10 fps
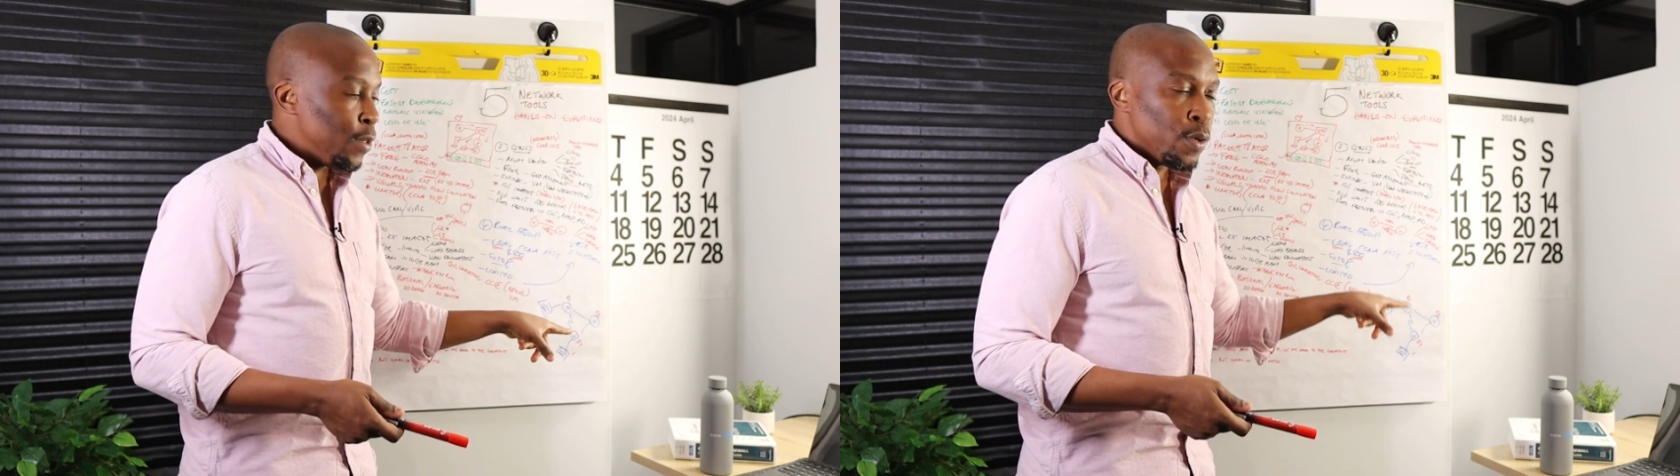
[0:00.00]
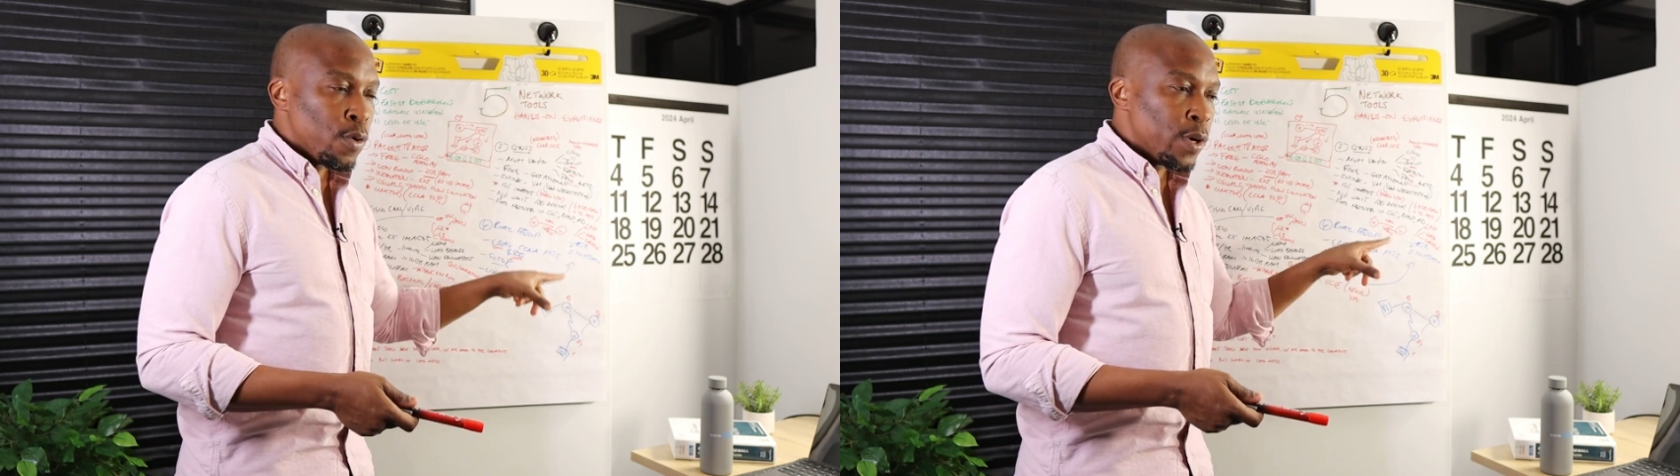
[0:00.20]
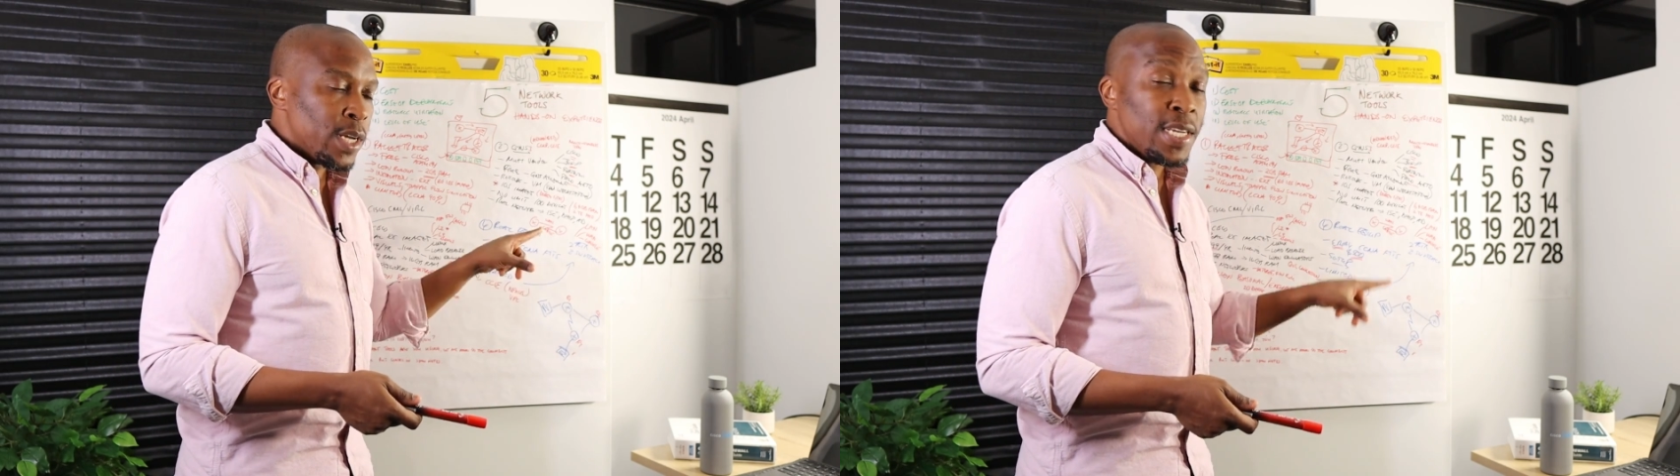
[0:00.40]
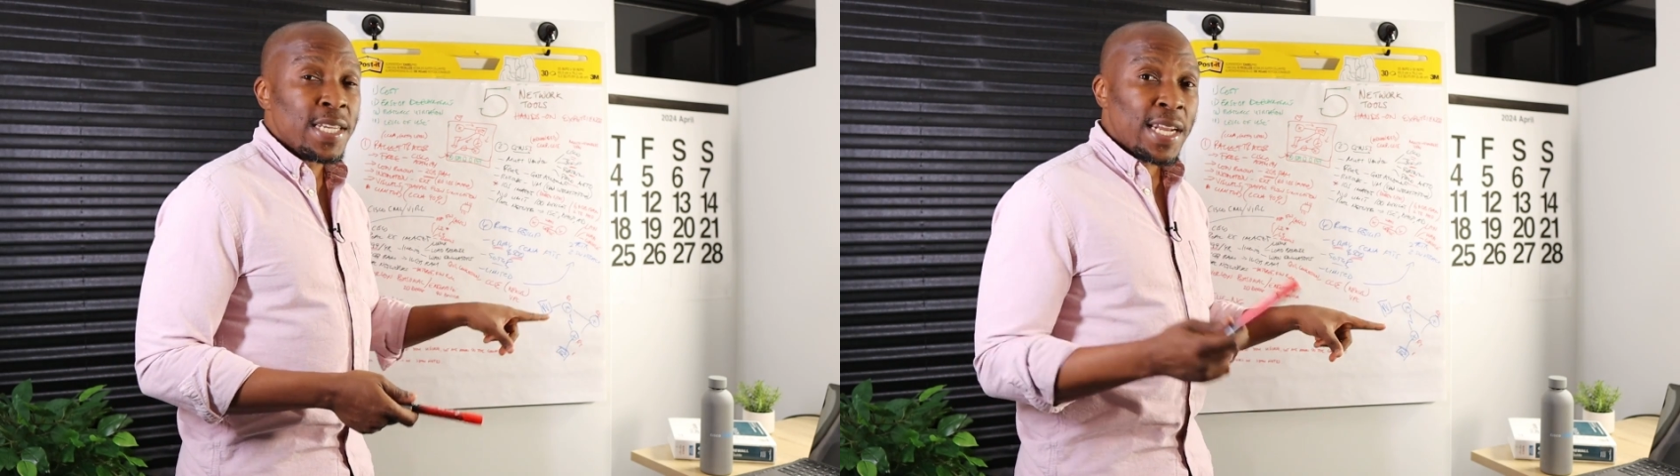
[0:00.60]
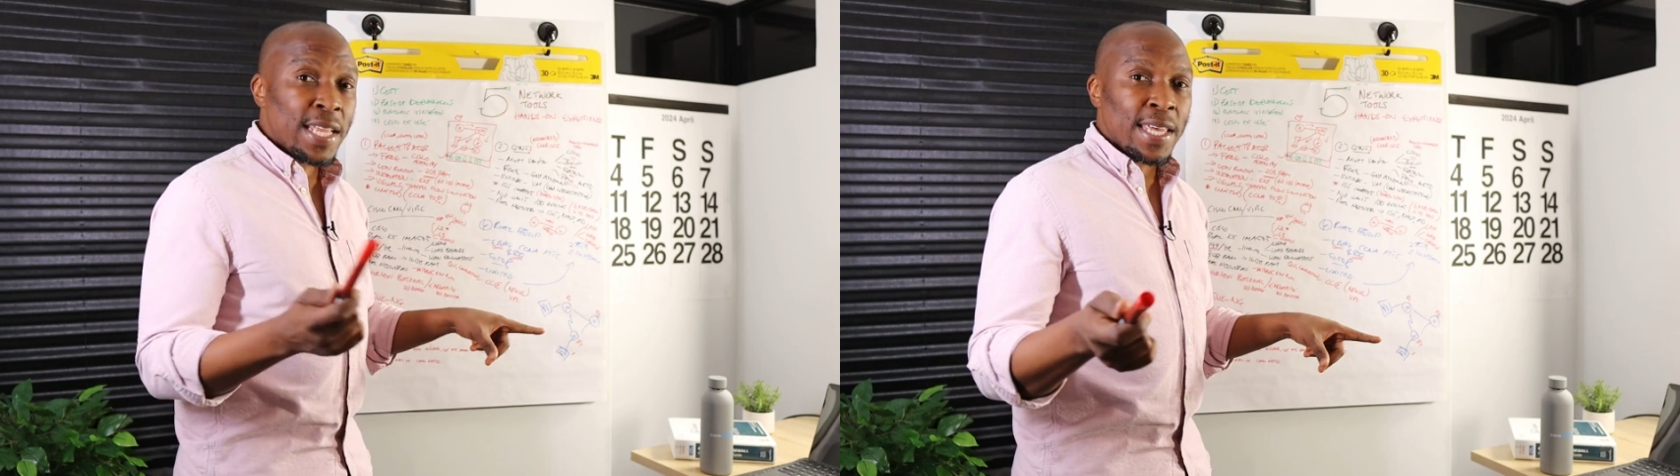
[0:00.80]
you're going to
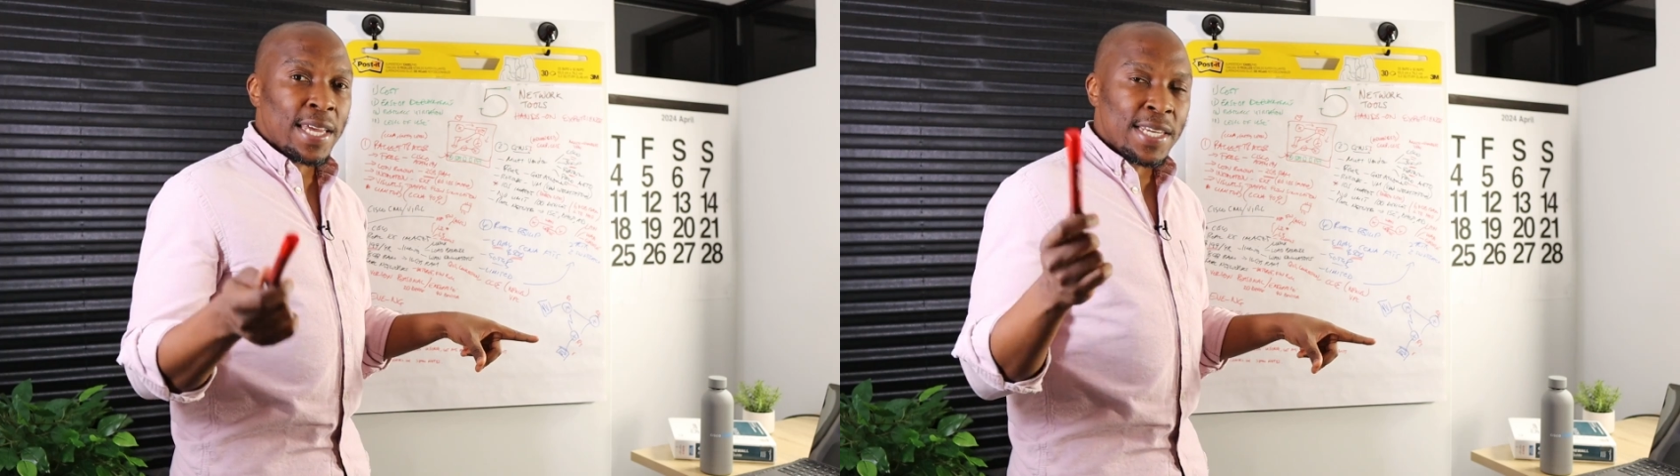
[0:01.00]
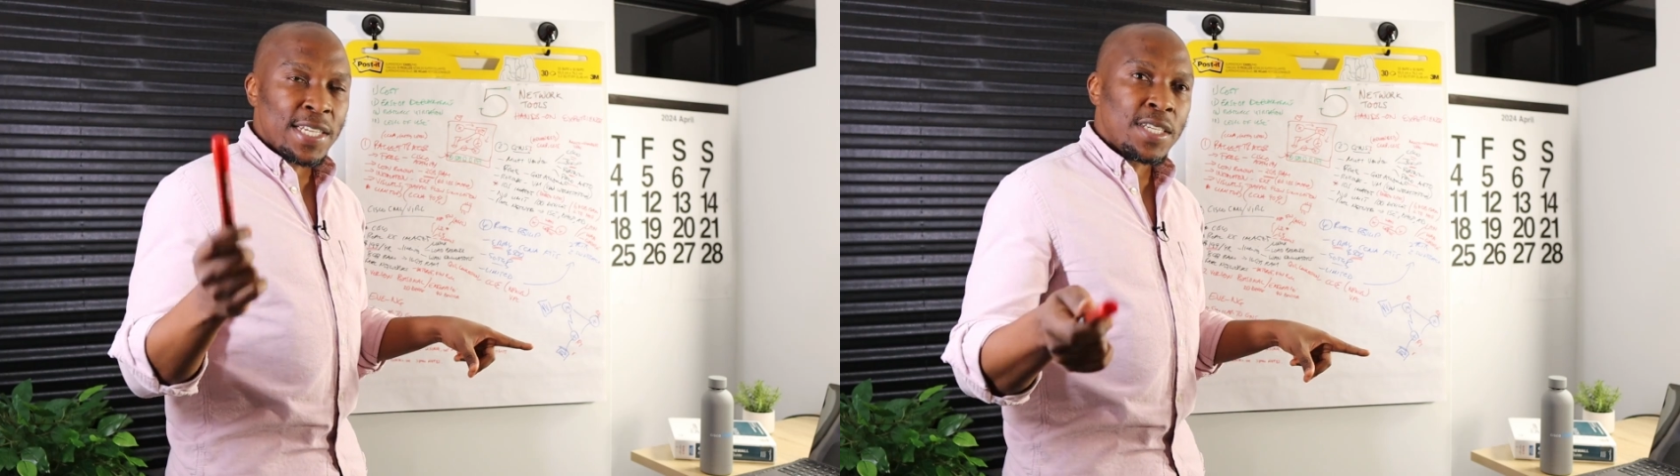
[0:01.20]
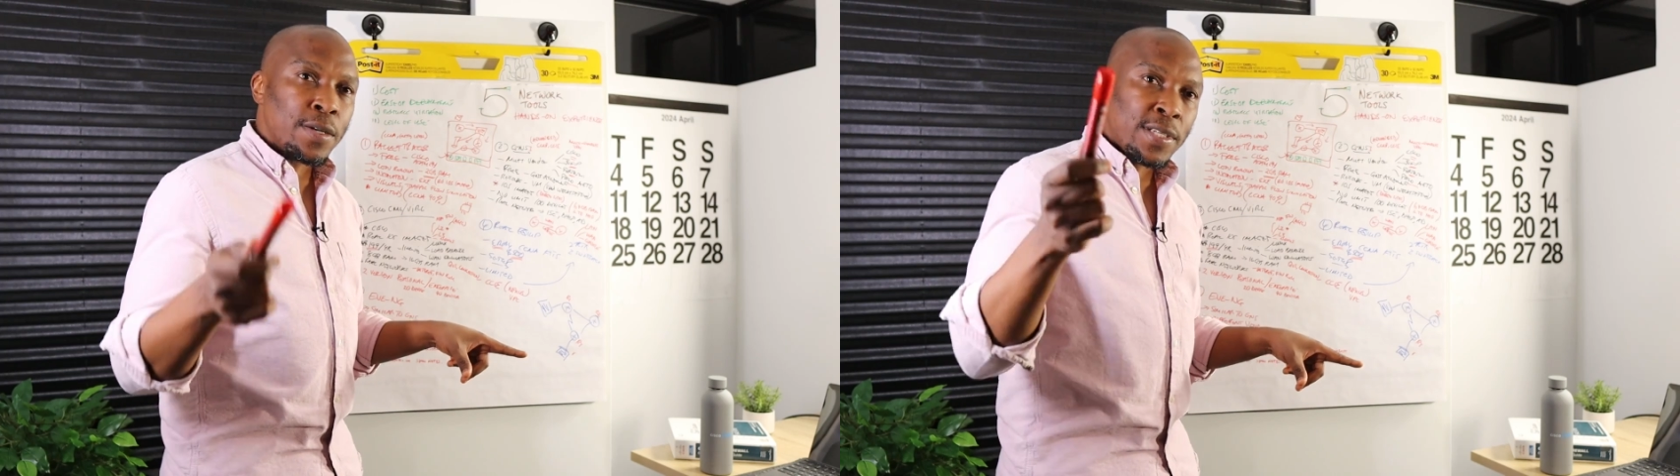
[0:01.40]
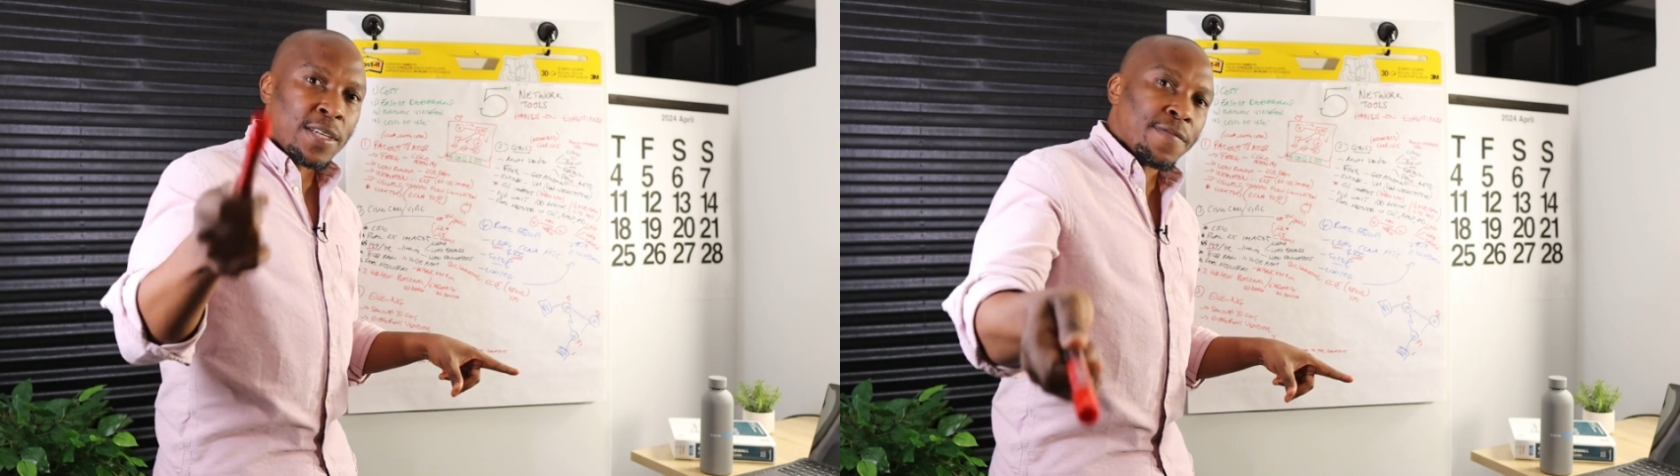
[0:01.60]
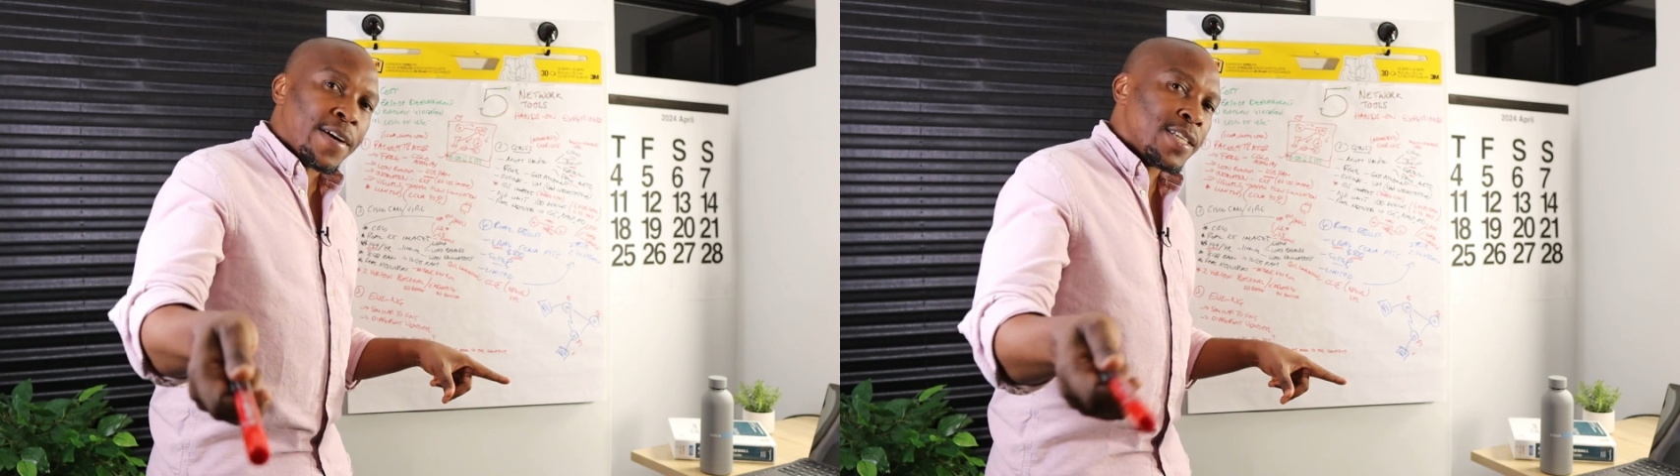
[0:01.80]
need another additional
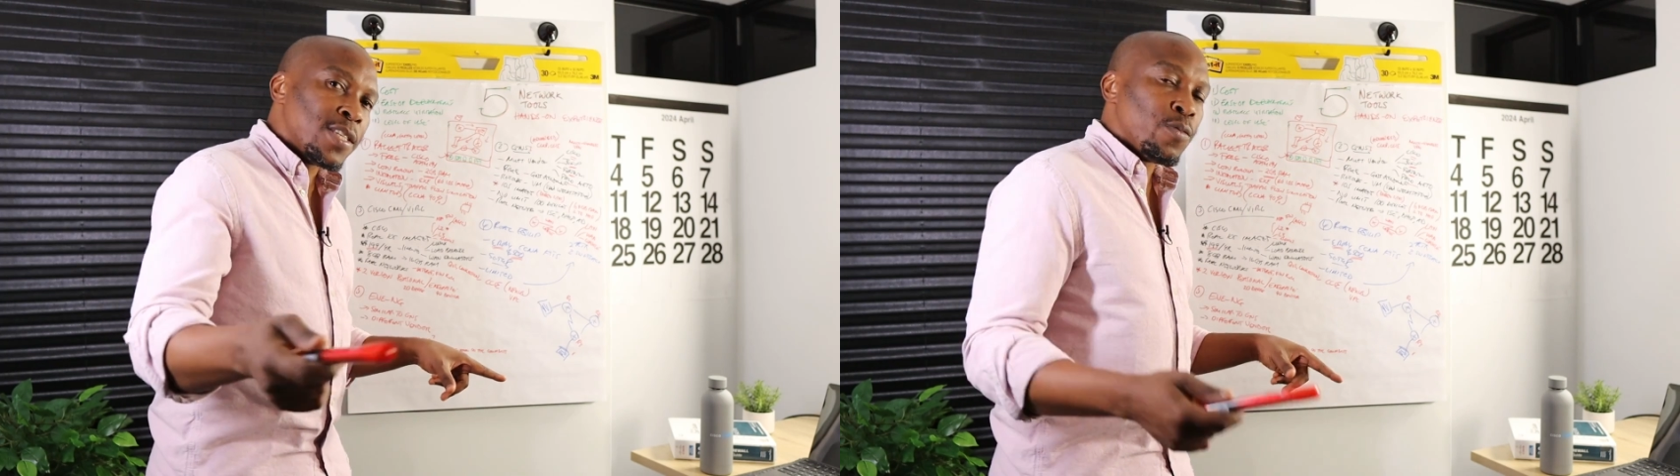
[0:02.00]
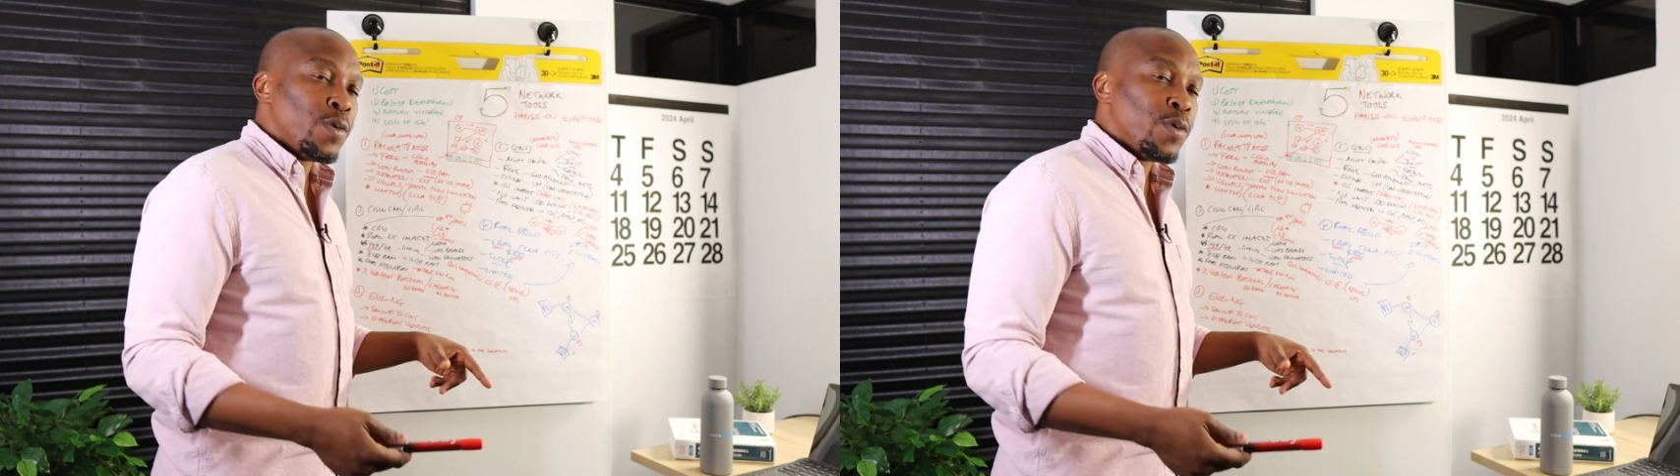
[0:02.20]
device